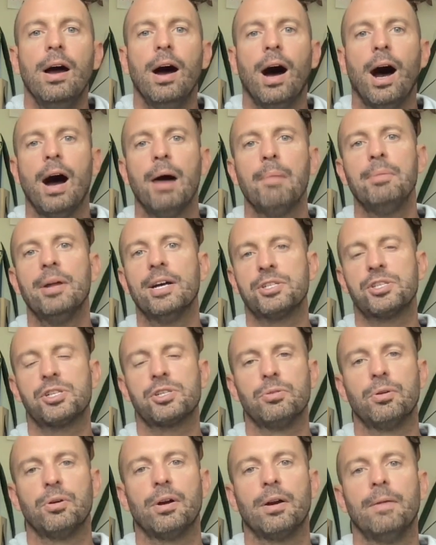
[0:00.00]
I'm not
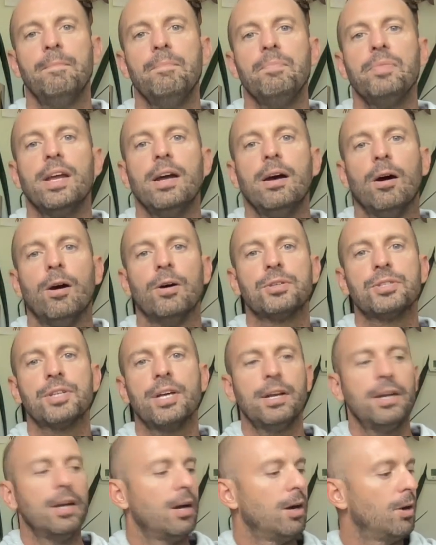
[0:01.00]
sure. All
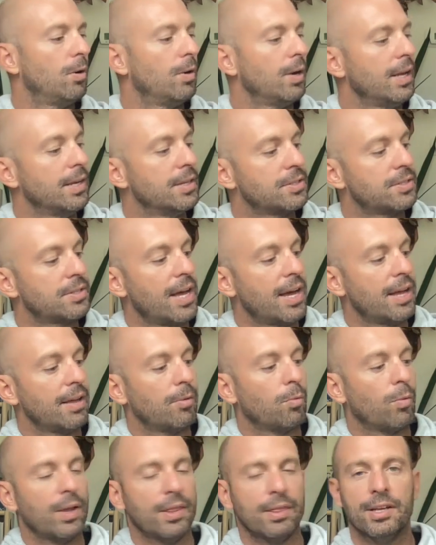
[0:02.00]
I know is
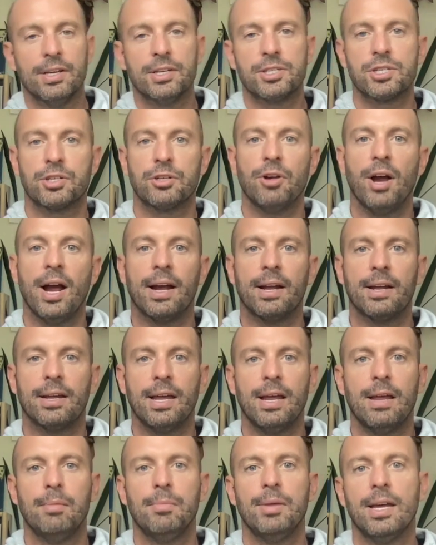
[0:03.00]
that when this track
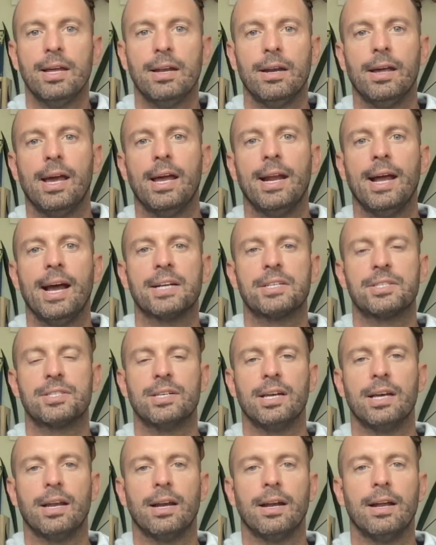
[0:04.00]
came in at
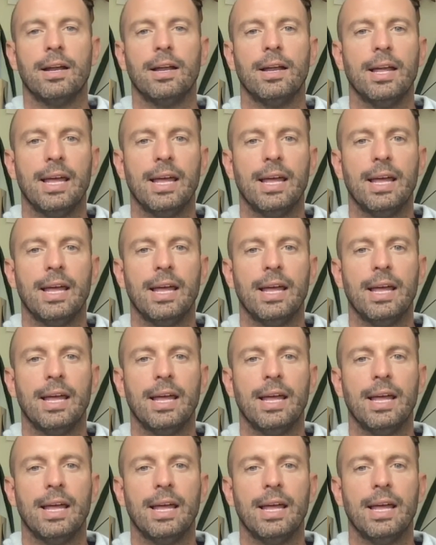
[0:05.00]
Exit,